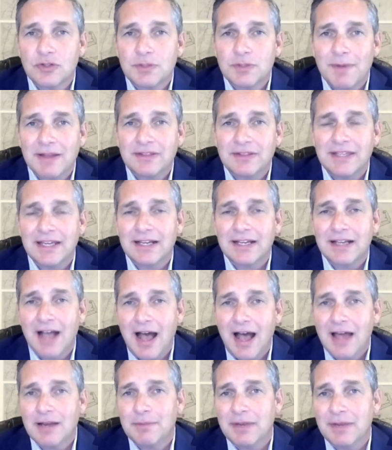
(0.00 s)
about the
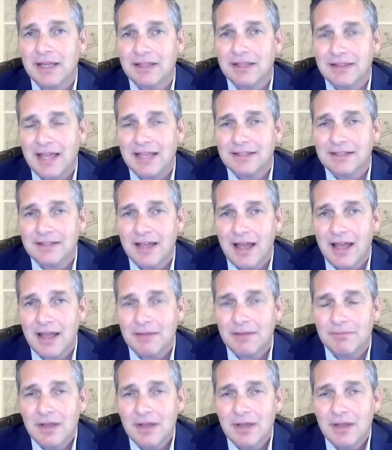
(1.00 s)
economy at that time.